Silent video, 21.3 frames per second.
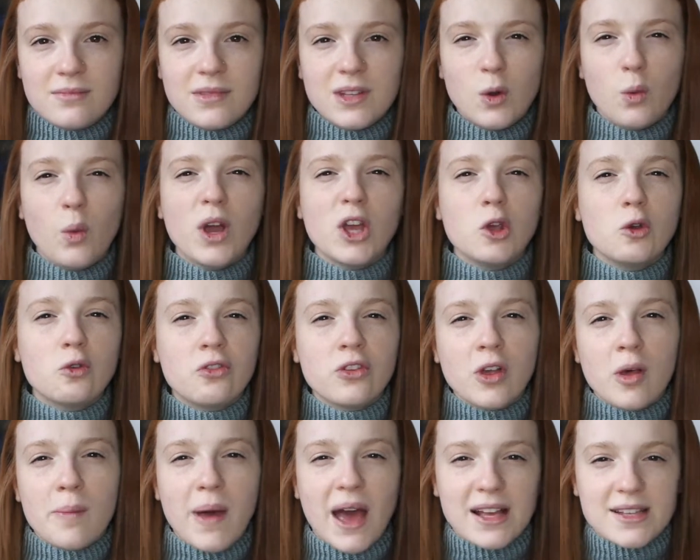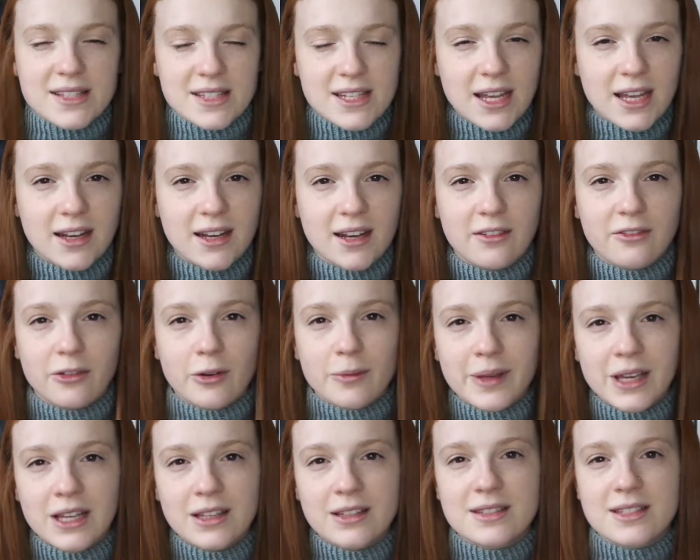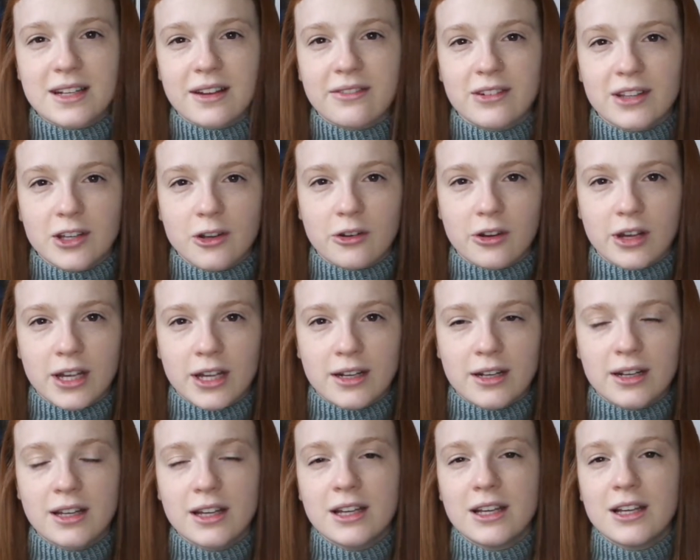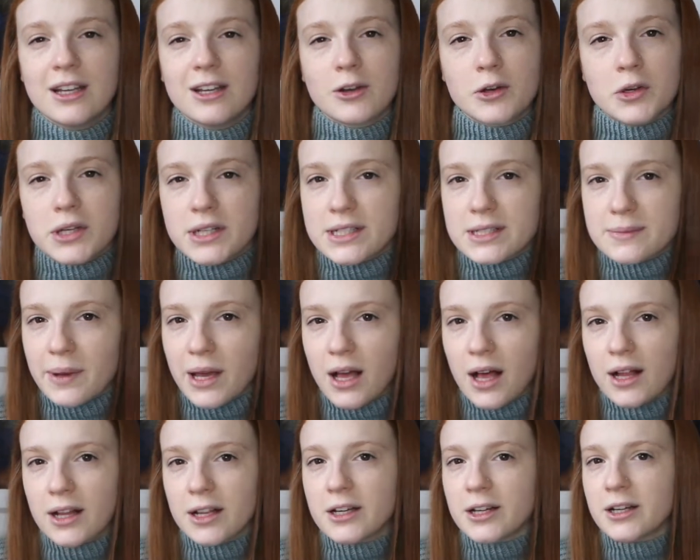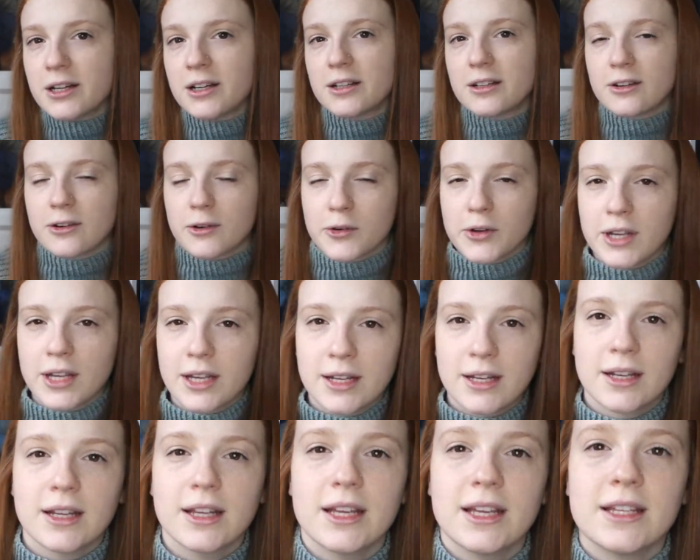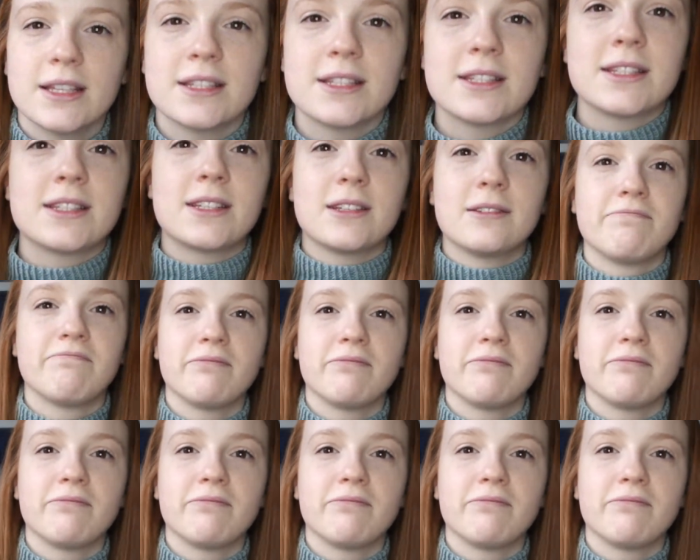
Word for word: what you feel best in. And for me, it's definitely green. Green is my color. Green is